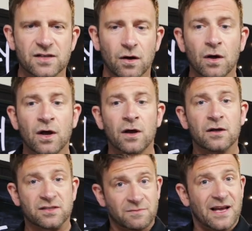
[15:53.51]
So
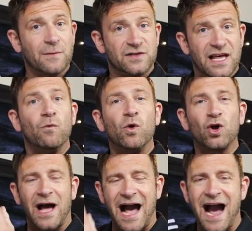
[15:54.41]
sometimes they
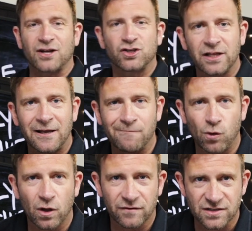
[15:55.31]
will actually
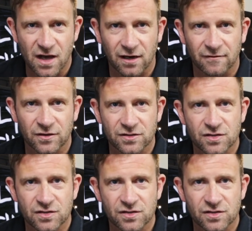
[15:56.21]
employ photographers.